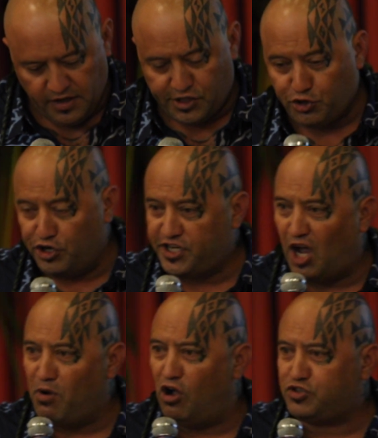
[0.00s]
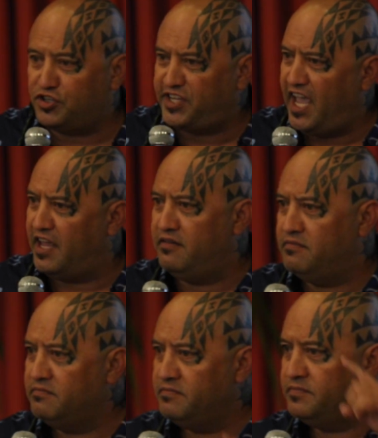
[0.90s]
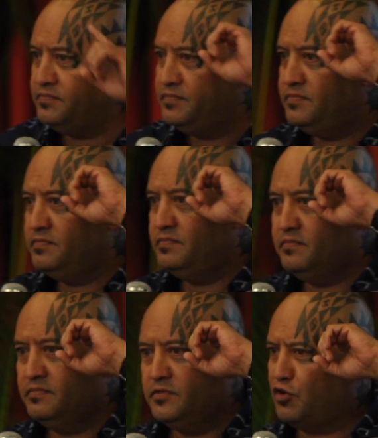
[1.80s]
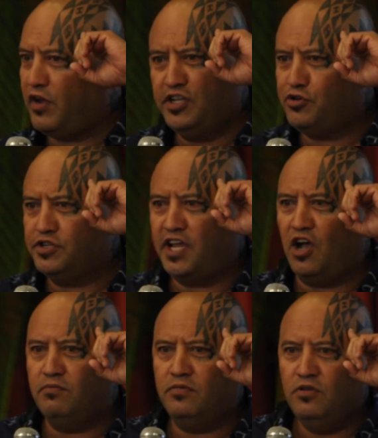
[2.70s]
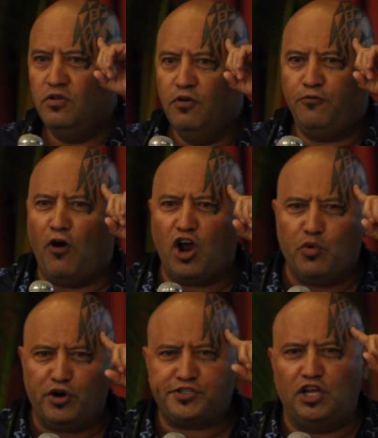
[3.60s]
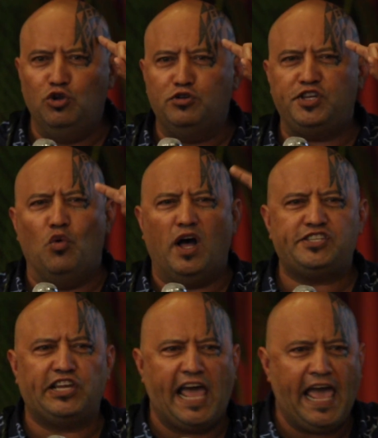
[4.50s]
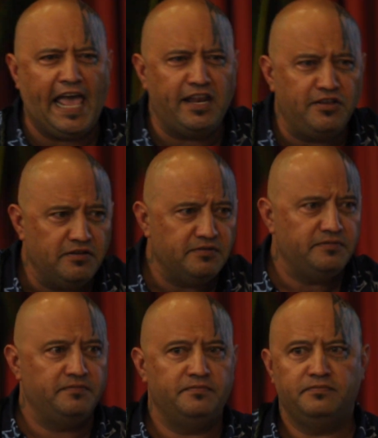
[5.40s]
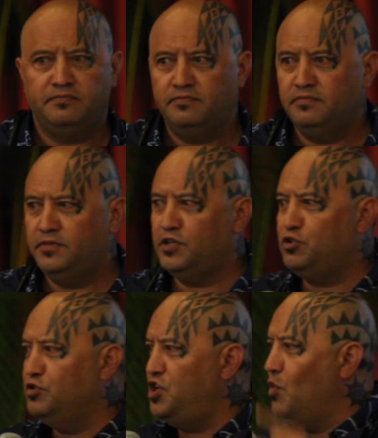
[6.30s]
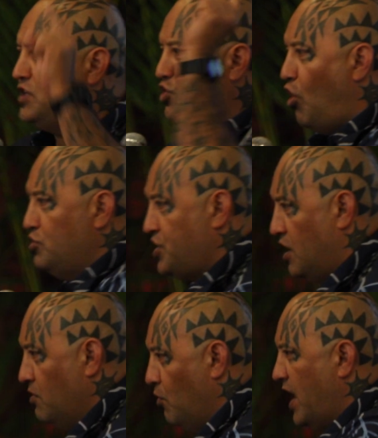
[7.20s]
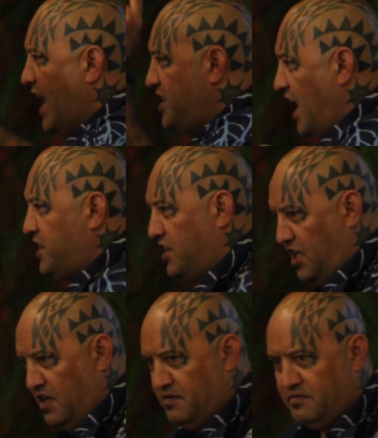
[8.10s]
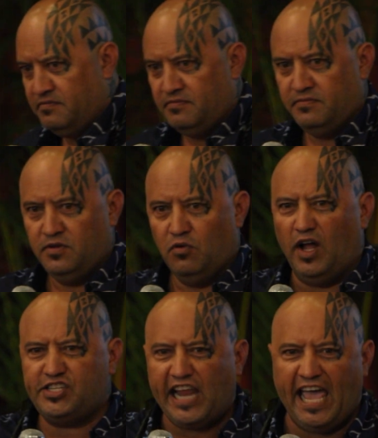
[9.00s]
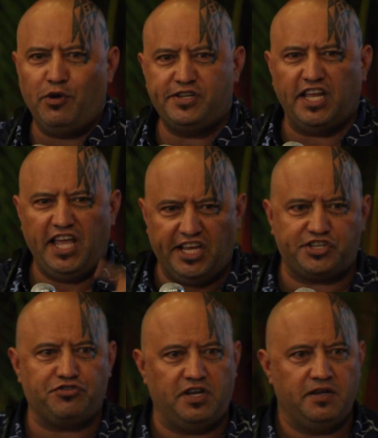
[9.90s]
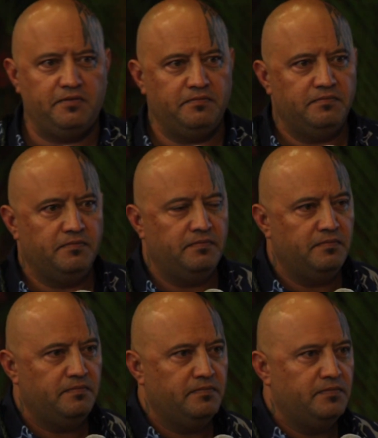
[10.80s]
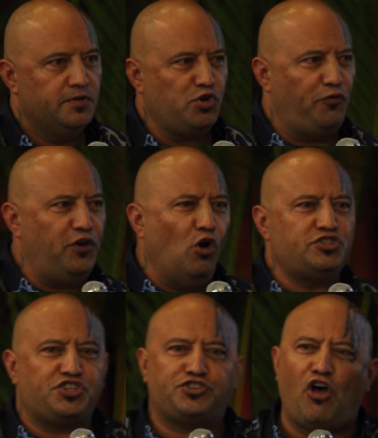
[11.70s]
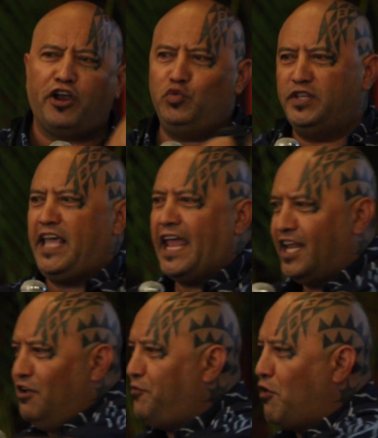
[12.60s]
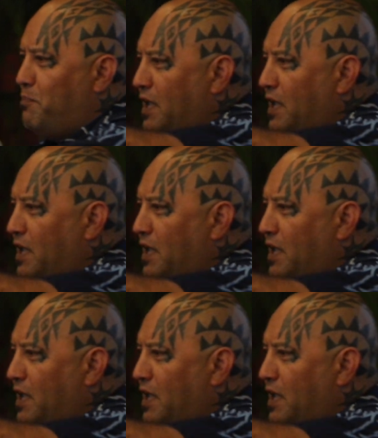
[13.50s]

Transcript: As George Helm also said, the great George Helm, far worse than losing one's land is losing one's culture, one's identity, one's language and history. So if you don't start with that at the very